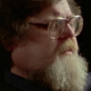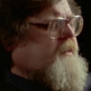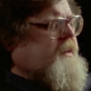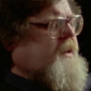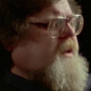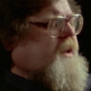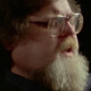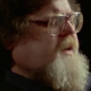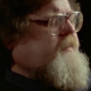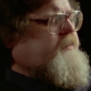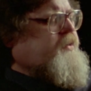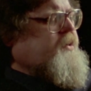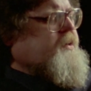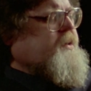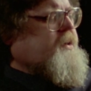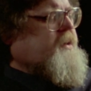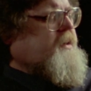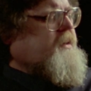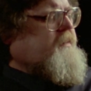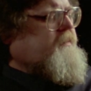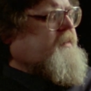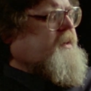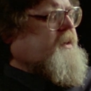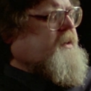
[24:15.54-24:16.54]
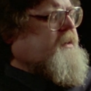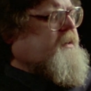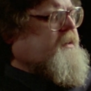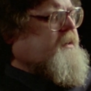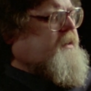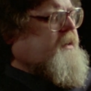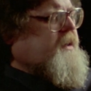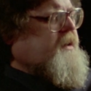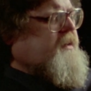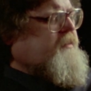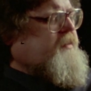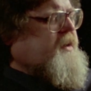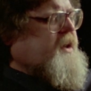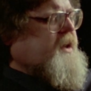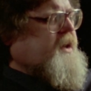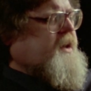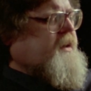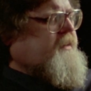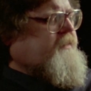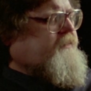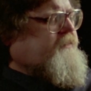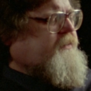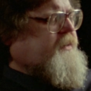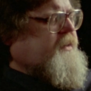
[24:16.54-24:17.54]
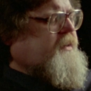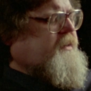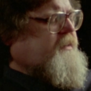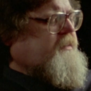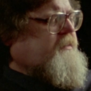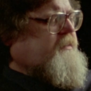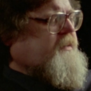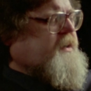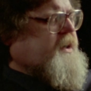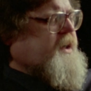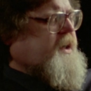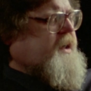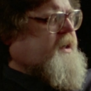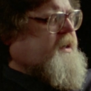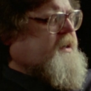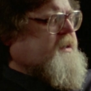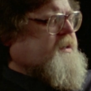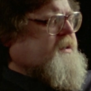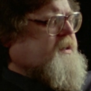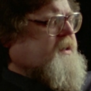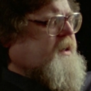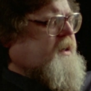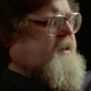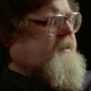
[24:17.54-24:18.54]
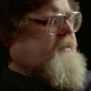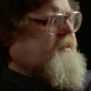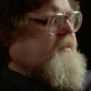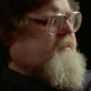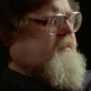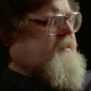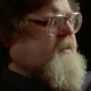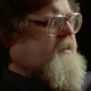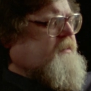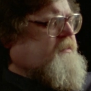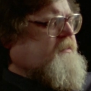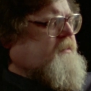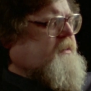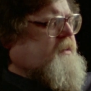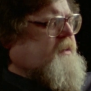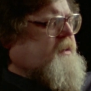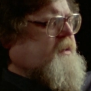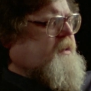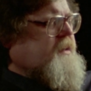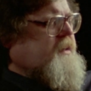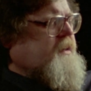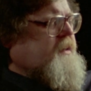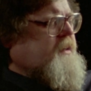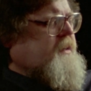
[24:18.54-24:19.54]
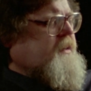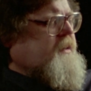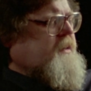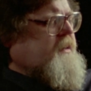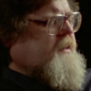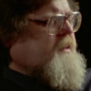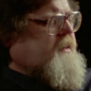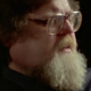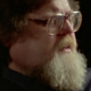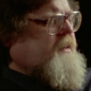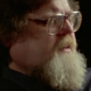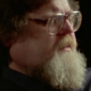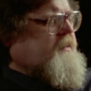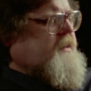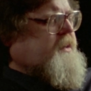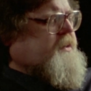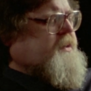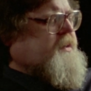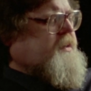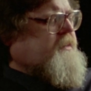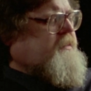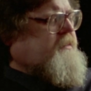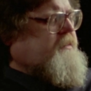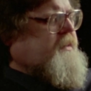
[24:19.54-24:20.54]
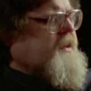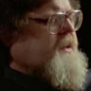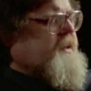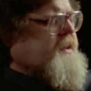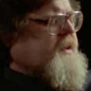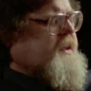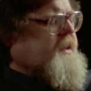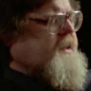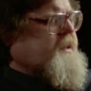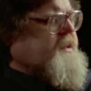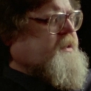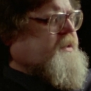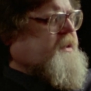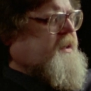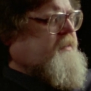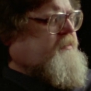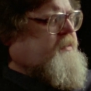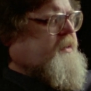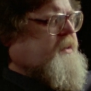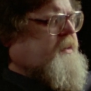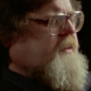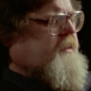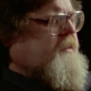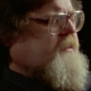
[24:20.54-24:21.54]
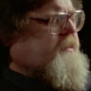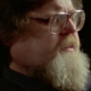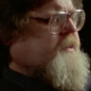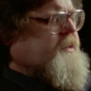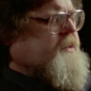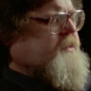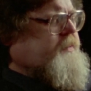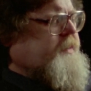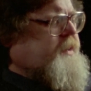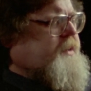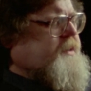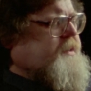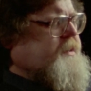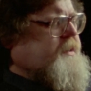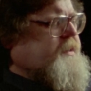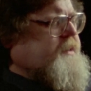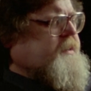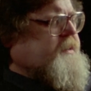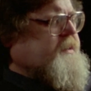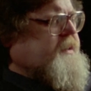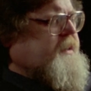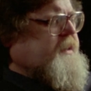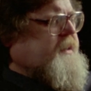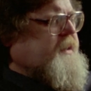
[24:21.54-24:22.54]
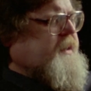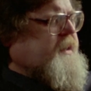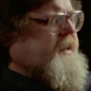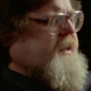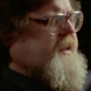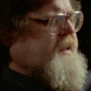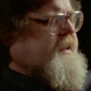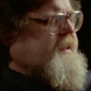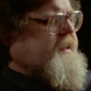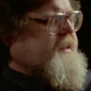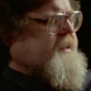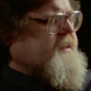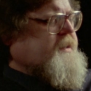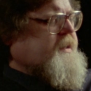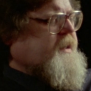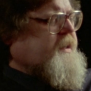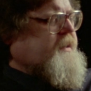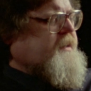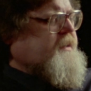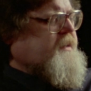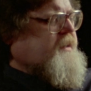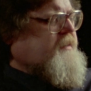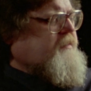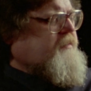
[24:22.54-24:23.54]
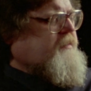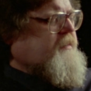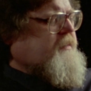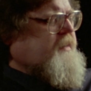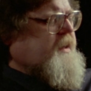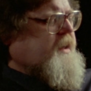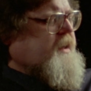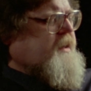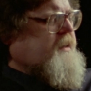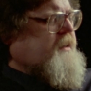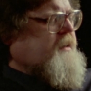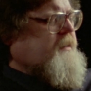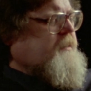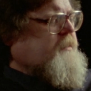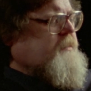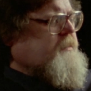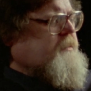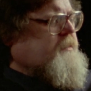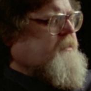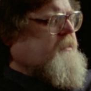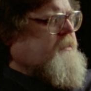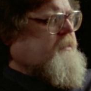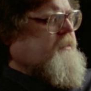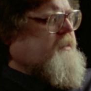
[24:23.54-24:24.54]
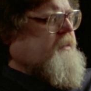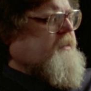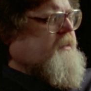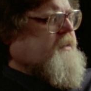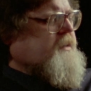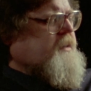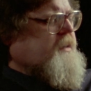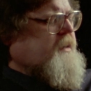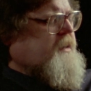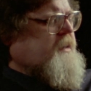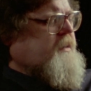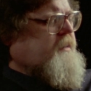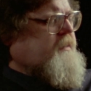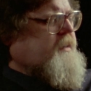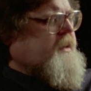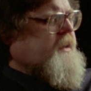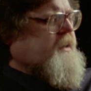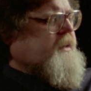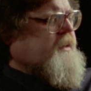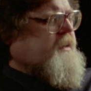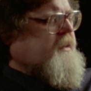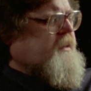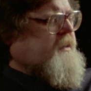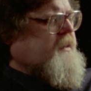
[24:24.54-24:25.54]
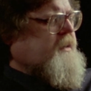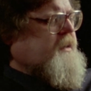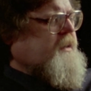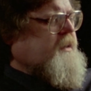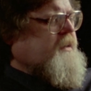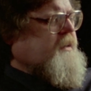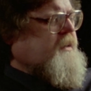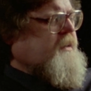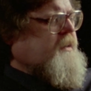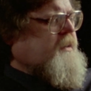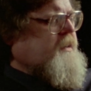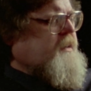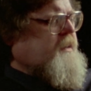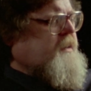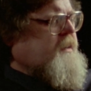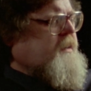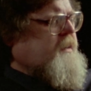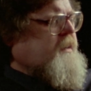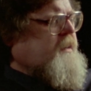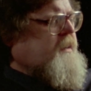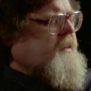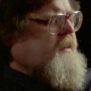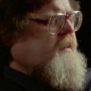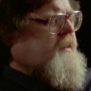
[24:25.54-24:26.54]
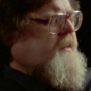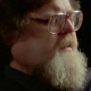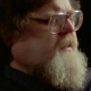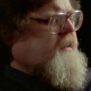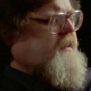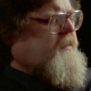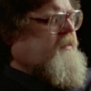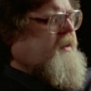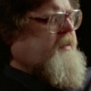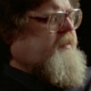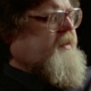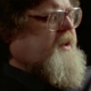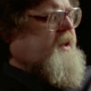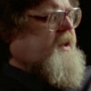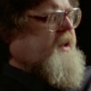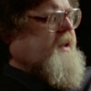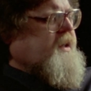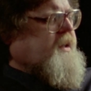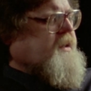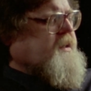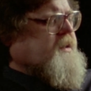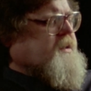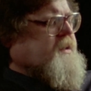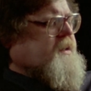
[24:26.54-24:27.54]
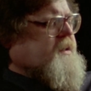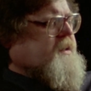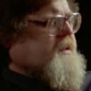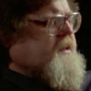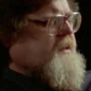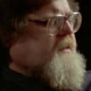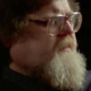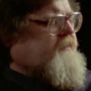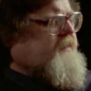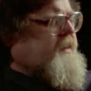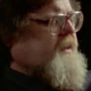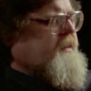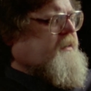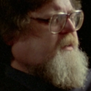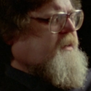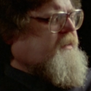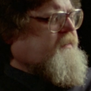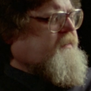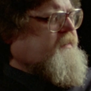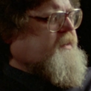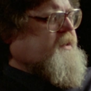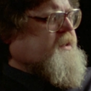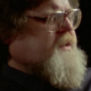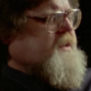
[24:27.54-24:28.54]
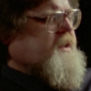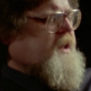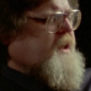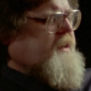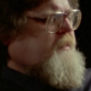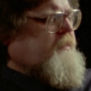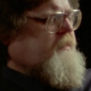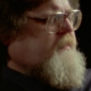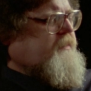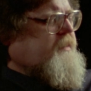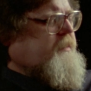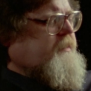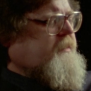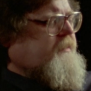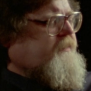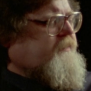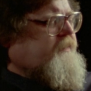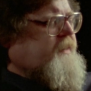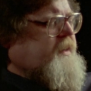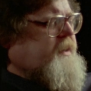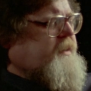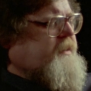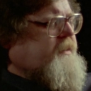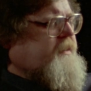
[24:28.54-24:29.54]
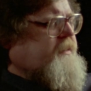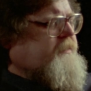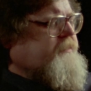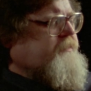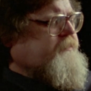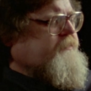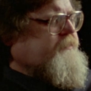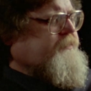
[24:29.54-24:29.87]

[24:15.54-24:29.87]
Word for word: The neighbors heard of it, and by afternoon cars lined the road. The children teased him with alder switches, and he gazed at them like an old, tolerant collie. The women asked if he could have escaped from a fair.